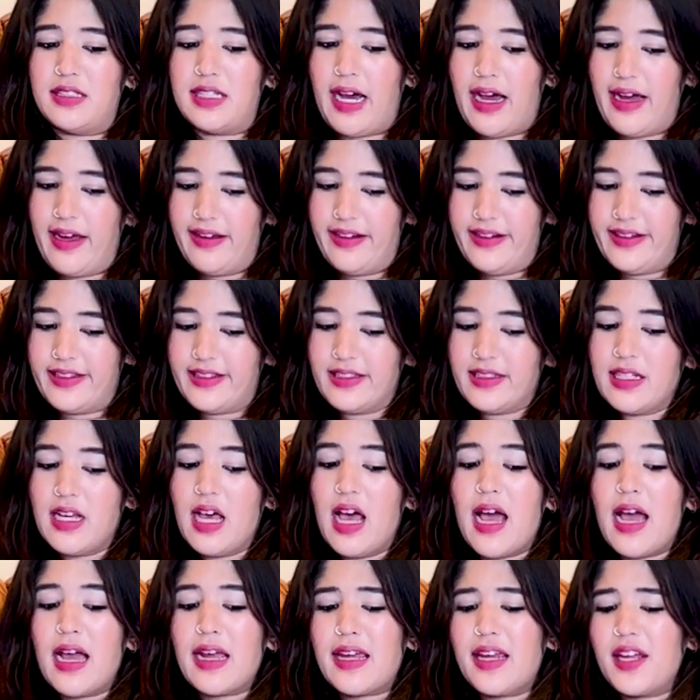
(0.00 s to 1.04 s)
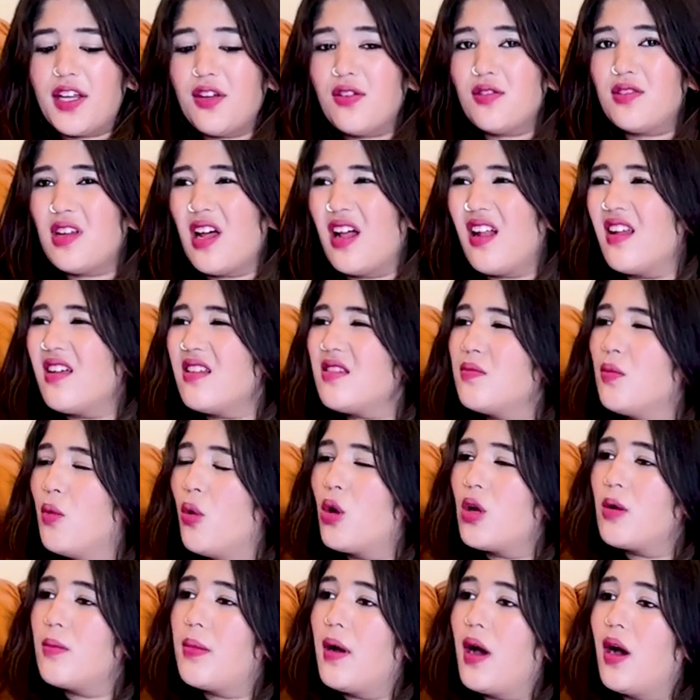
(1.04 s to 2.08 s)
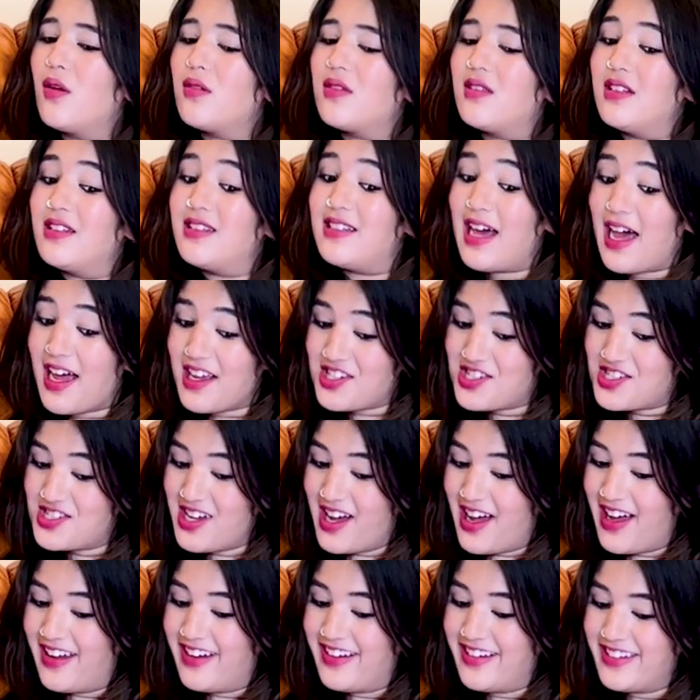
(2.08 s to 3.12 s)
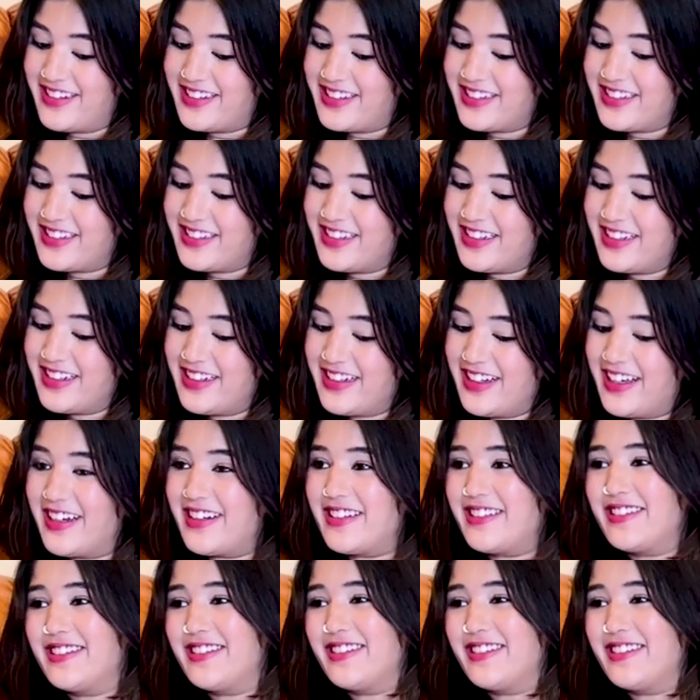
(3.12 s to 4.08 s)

diet, could you tell us more about the DASH diet? Okay. Like,